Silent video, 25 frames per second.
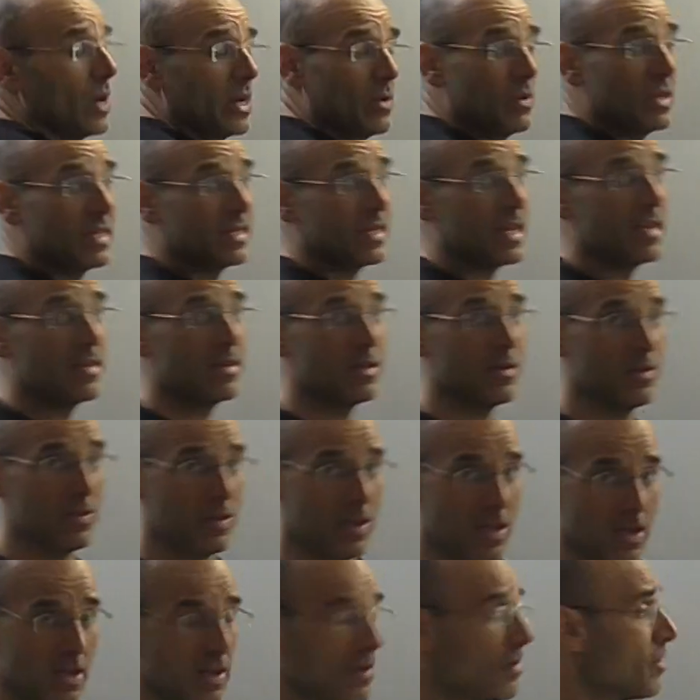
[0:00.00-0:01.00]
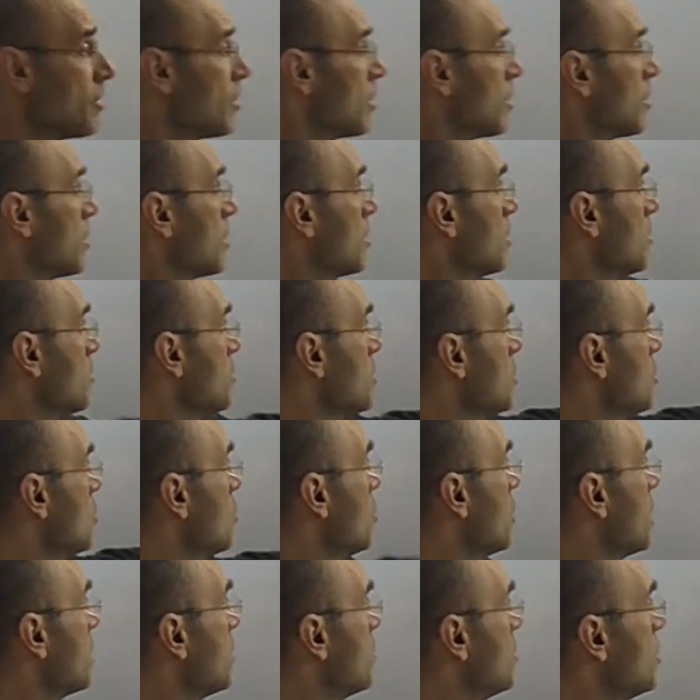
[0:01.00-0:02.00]
when we say
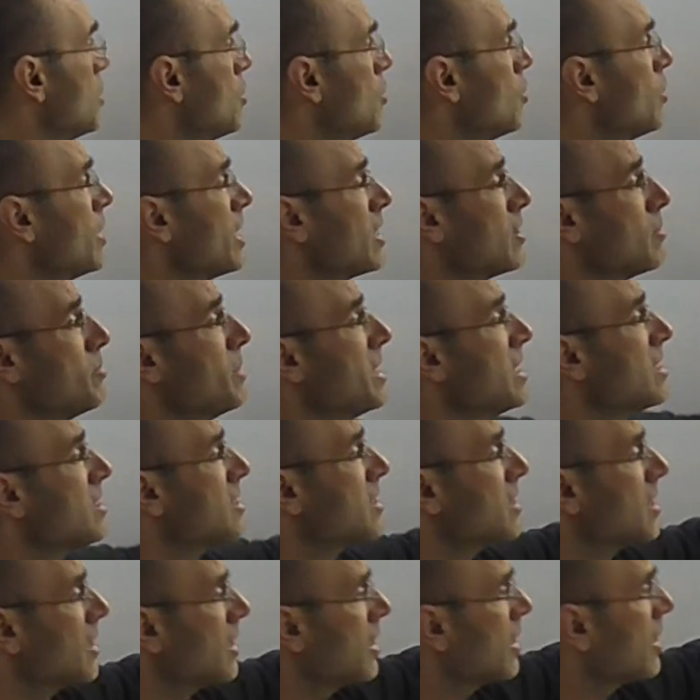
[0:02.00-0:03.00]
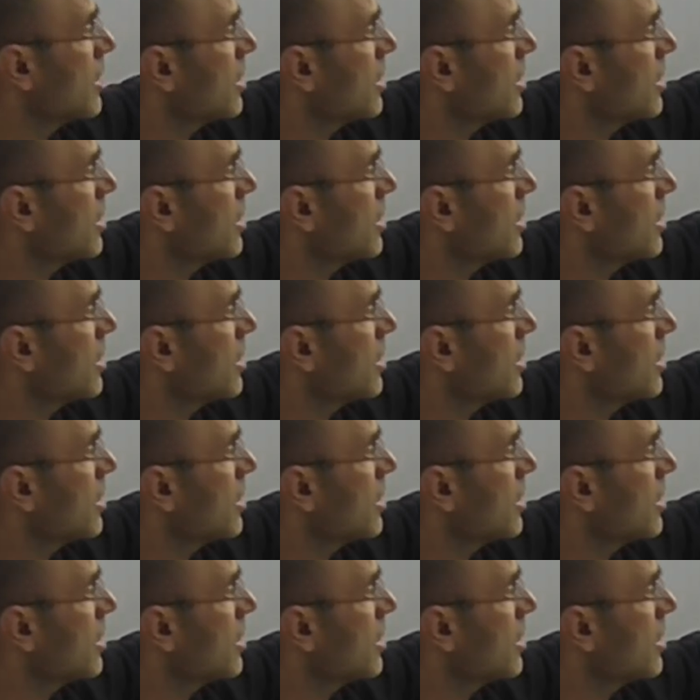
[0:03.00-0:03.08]
mu and mu, it means